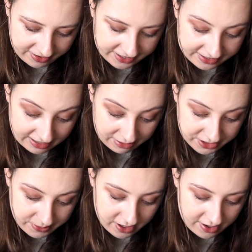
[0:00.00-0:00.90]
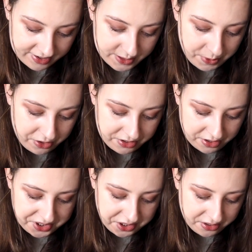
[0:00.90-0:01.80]
clean it out to be honest, but there's
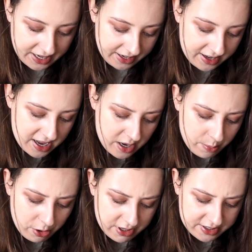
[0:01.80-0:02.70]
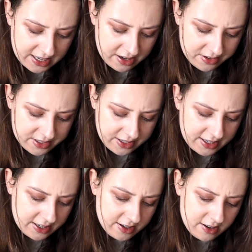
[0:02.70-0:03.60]
also like ponytails in
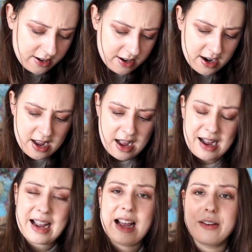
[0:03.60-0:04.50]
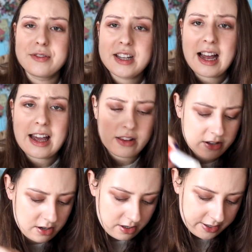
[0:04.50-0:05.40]
here. I have
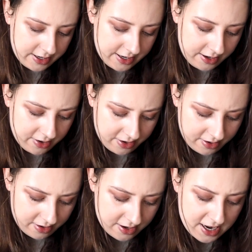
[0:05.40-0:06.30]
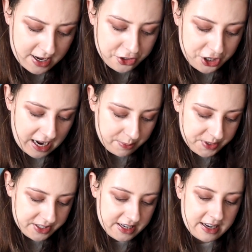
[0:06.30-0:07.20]
Tylenol in here,
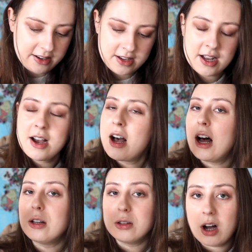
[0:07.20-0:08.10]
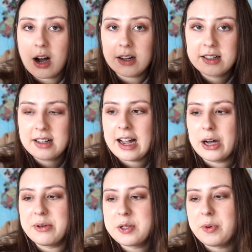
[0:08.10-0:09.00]
chapstick, a lock. I
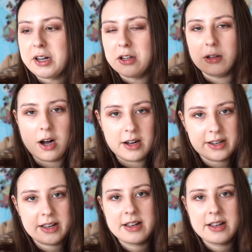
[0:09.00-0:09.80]
always bring a lock